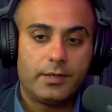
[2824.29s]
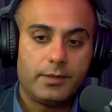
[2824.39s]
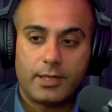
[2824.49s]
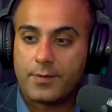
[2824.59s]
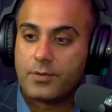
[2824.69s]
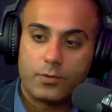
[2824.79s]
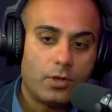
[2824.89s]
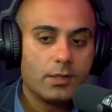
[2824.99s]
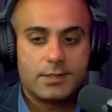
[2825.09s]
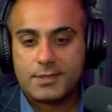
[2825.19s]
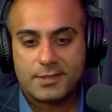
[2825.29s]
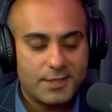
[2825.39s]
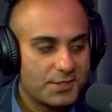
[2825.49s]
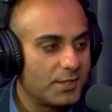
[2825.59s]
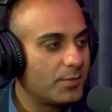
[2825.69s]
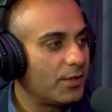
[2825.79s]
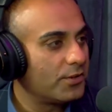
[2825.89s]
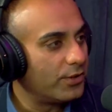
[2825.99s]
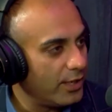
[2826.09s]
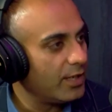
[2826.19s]
after all this discussion about
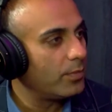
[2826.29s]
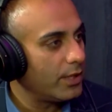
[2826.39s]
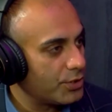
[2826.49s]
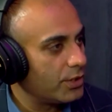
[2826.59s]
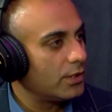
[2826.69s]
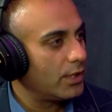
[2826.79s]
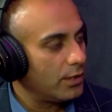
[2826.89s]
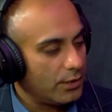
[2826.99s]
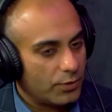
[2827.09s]
early ablation and